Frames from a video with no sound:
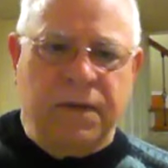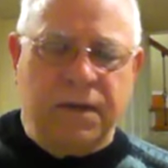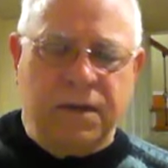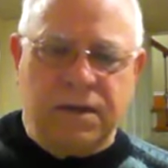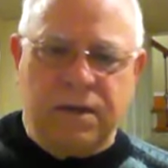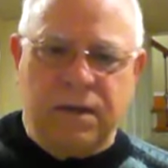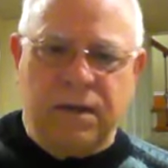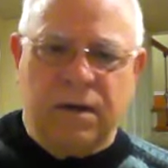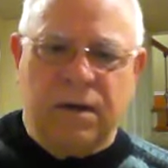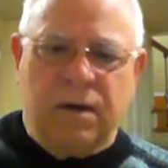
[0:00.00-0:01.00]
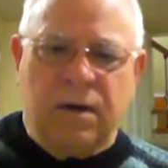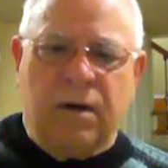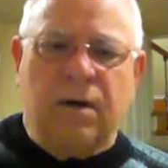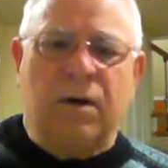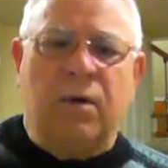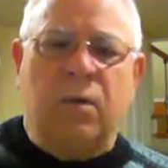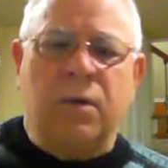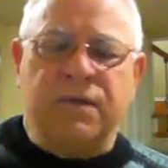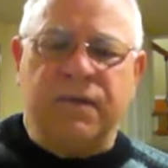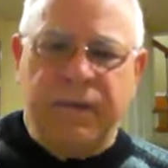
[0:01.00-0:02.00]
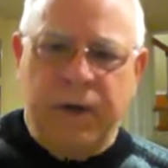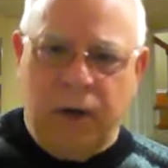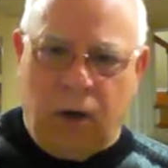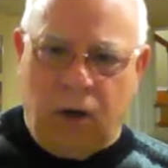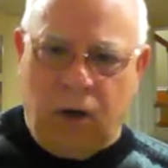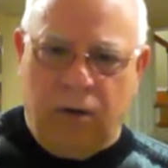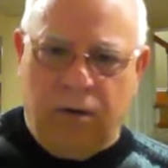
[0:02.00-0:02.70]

this was fear.